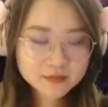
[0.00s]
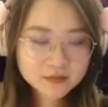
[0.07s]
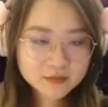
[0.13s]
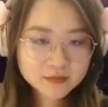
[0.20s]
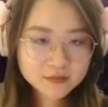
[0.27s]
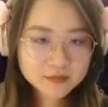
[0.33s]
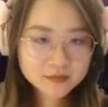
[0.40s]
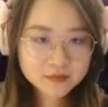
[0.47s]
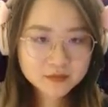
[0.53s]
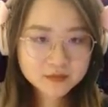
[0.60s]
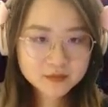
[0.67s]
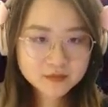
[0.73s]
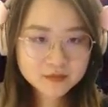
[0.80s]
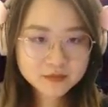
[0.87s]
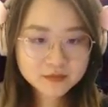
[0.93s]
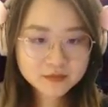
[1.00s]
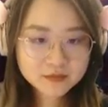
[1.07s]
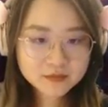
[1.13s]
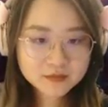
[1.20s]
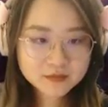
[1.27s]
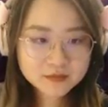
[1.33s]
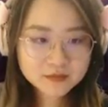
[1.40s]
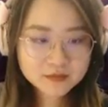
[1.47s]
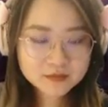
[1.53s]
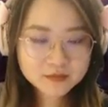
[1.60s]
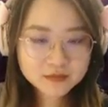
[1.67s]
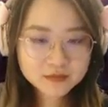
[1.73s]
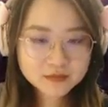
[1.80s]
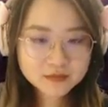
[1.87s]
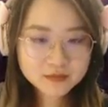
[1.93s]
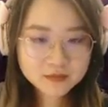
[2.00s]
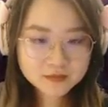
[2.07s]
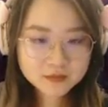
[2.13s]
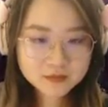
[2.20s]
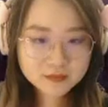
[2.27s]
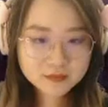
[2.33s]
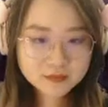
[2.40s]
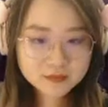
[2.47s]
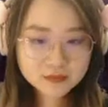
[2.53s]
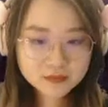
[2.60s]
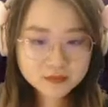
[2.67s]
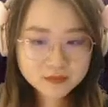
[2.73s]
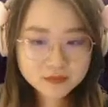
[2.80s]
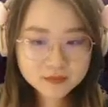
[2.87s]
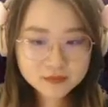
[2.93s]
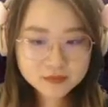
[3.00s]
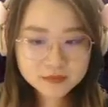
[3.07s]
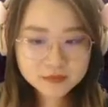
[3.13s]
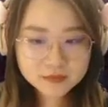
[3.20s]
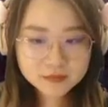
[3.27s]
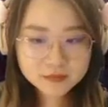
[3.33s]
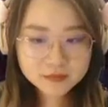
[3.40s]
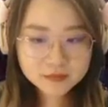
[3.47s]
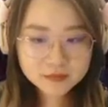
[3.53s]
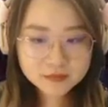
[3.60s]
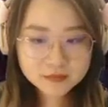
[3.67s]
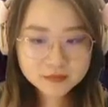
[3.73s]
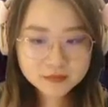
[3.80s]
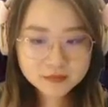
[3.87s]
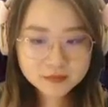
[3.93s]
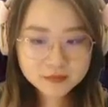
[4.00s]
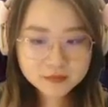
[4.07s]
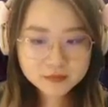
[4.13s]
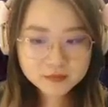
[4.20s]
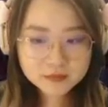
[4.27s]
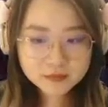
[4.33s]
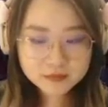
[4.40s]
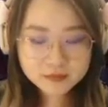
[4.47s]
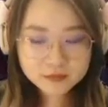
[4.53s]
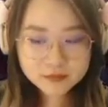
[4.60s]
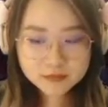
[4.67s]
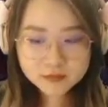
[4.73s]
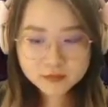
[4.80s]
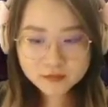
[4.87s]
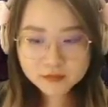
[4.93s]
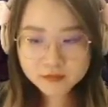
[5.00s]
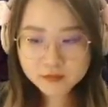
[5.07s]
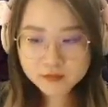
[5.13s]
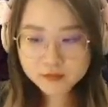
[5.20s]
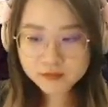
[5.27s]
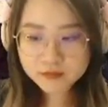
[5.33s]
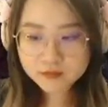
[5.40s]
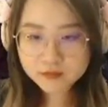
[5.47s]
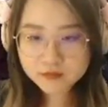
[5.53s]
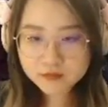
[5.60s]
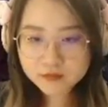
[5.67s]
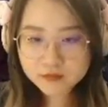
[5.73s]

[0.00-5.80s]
No words are spoken by the person on screen.